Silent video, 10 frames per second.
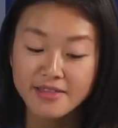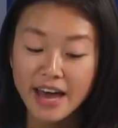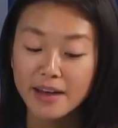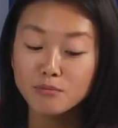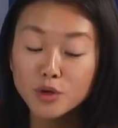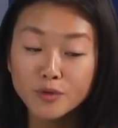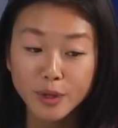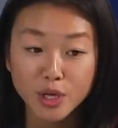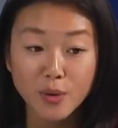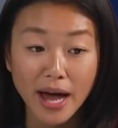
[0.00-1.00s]
that move with
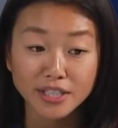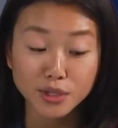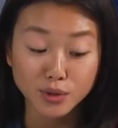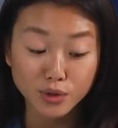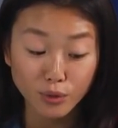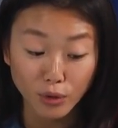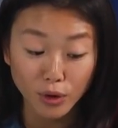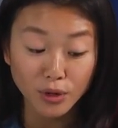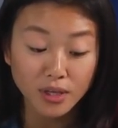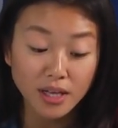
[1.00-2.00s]
you as you scroll.